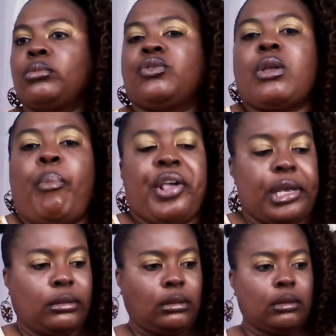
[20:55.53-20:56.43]
with some
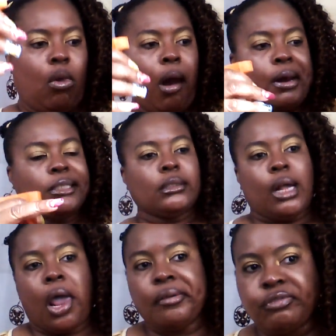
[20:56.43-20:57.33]
pins.
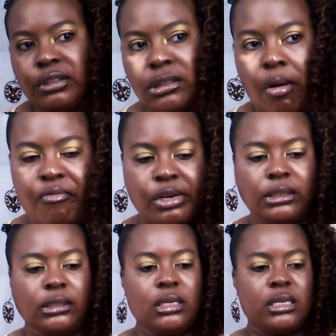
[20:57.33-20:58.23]
And for some
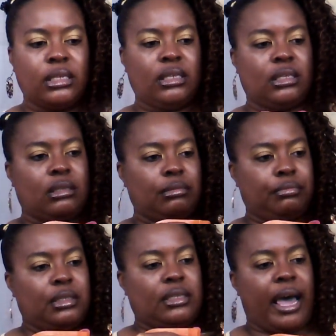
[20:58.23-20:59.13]
reason, this
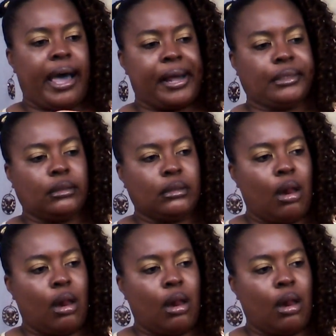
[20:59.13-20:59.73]
side